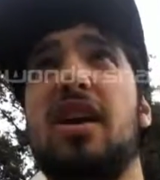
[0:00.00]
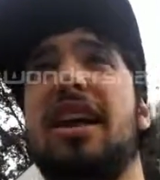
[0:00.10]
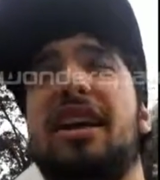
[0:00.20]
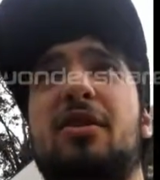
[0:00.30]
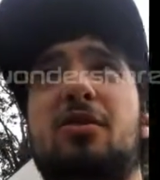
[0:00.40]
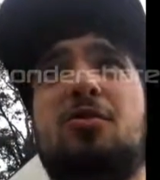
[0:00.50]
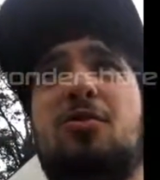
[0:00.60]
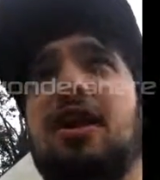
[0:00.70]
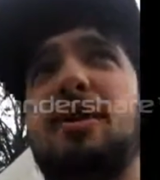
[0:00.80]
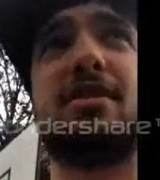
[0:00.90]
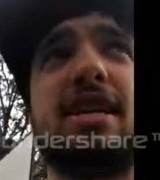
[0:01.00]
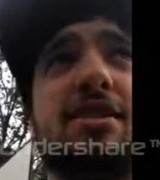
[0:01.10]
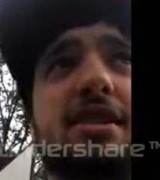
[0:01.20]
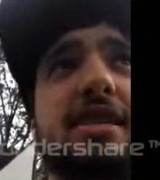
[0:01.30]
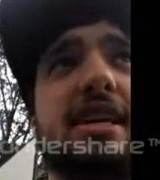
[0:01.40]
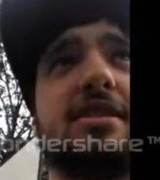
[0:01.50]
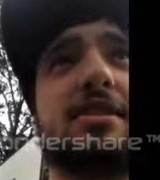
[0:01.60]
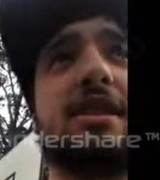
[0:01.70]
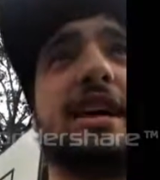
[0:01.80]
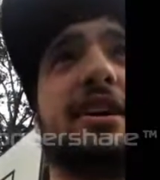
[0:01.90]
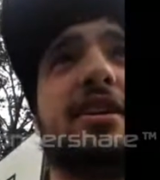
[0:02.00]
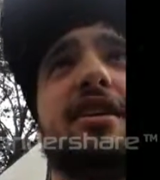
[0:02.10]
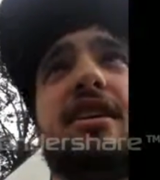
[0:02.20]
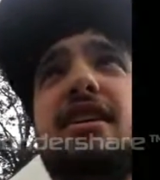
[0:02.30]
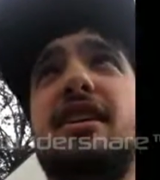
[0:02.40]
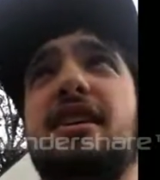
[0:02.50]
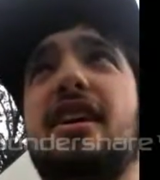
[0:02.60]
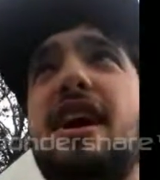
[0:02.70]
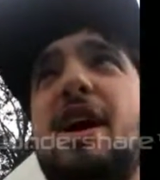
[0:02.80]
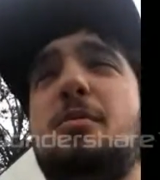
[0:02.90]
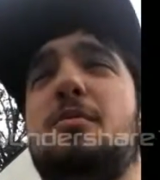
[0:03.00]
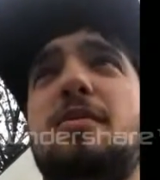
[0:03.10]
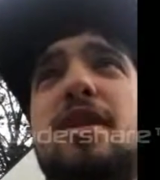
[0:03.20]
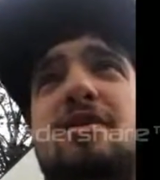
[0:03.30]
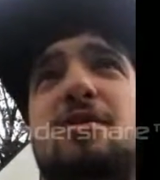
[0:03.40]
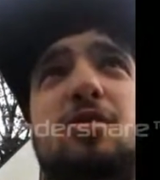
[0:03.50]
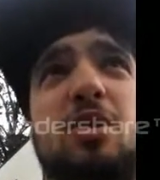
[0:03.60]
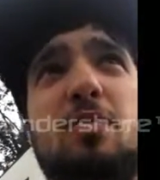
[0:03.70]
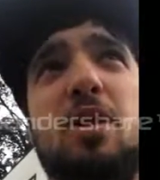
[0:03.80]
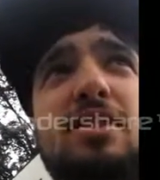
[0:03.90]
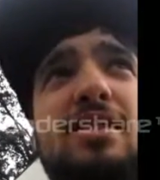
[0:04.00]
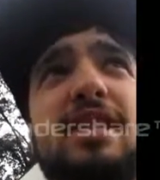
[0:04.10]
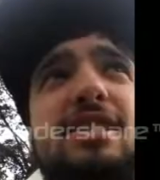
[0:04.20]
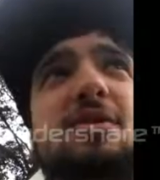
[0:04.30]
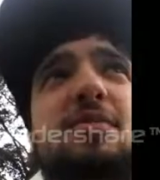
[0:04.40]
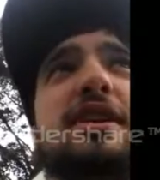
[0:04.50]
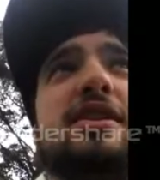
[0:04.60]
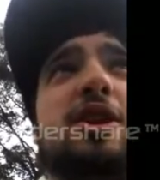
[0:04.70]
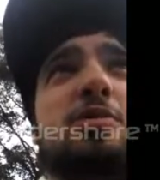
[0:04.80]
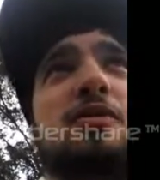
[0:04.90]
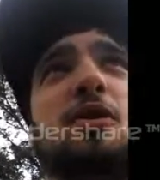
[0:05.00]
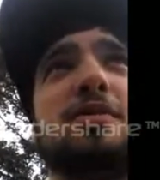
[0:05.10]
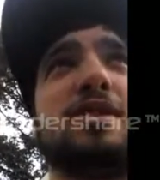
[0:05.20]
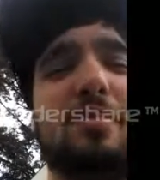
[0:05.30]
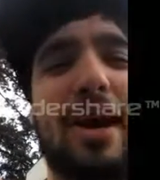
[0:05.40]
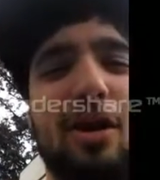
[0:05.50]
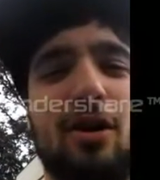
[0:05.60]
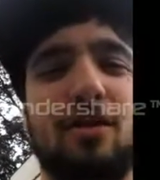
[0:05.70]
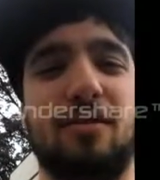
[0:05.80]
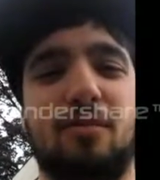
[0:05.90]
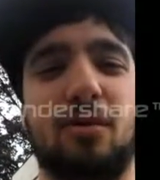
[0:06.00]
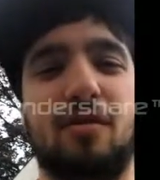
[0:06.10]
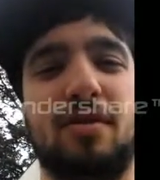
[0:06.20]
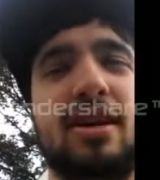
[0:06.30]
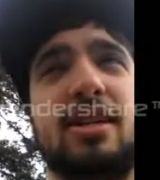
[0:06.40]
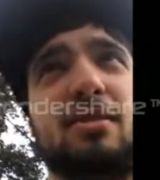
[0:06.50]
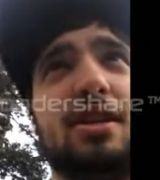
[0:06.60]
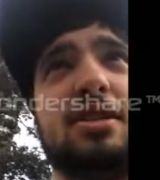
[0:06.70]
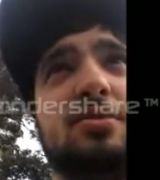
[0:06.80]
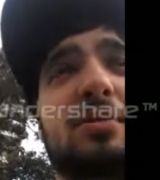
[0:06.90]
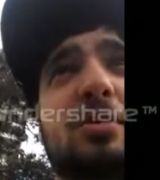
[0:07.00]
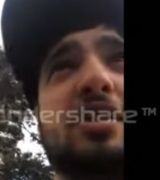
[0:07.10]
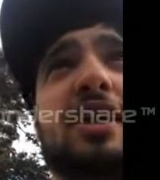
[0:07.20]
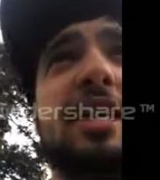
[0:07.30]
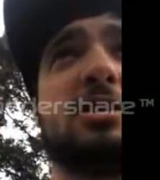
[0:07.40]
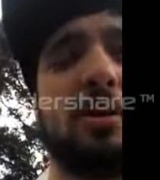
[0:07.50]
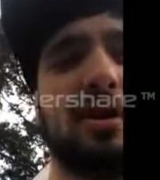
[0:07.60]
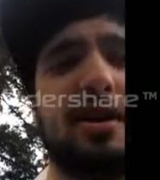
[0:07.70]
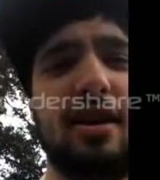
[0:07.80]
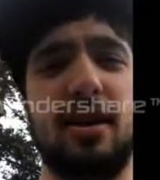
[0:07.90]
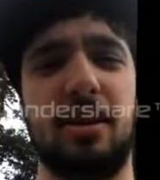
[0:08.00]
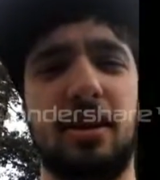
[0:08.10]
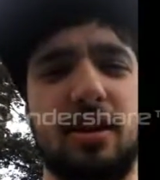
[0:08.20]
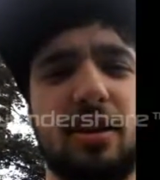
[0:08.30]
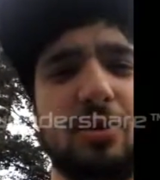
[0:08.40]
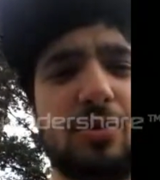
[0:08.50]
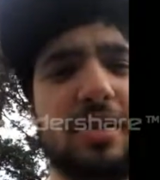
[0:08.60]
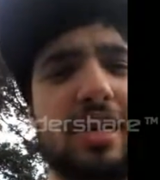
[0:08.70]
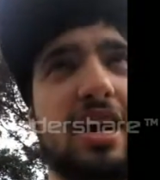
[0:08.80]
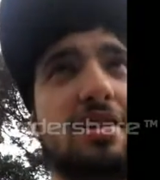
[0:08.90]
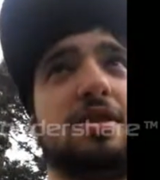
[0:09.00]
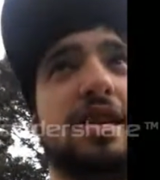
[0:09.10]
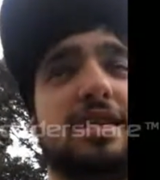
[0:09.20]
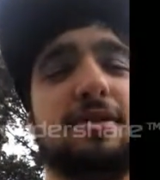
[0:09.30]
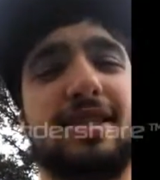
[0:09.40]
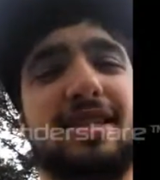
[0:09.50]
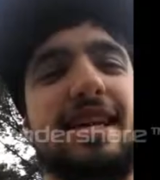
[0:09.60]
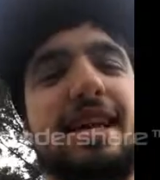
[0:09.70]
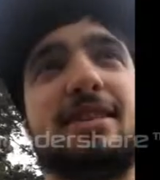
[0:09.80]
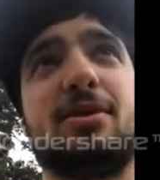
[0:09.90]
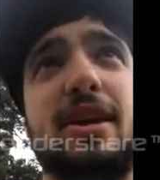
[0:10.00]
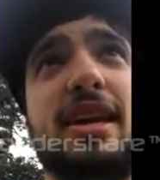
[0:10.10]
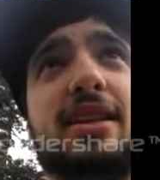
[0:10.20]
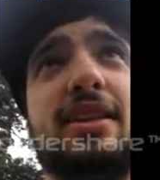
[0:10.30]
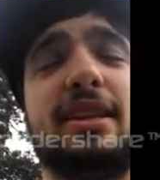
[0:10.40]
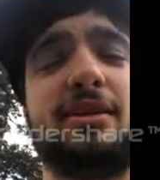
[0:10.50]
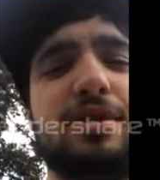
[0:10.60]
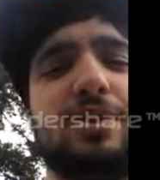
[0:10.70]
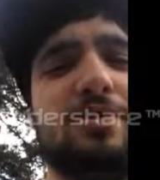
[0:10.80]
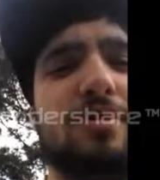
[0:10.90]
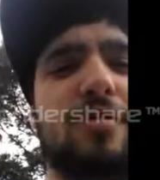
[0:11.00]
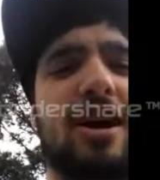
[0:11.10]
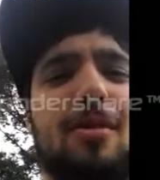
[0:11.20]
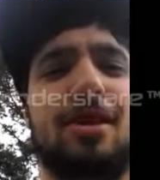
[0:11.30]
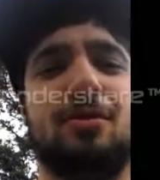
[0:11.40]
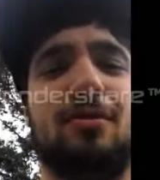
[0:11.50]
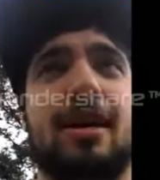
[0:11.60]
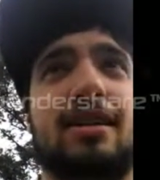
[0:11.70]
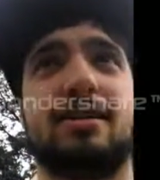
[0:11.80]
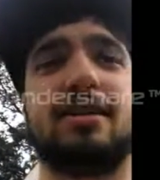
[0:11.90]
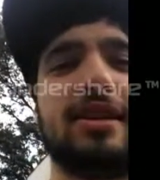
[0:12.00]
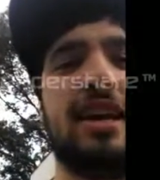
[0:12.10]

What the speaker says: And for our retention tests, and even the post tests a bit, the performance may not have improved as much as we would have liked, but there was other things we had to take into account, like there was lots of environmental factors.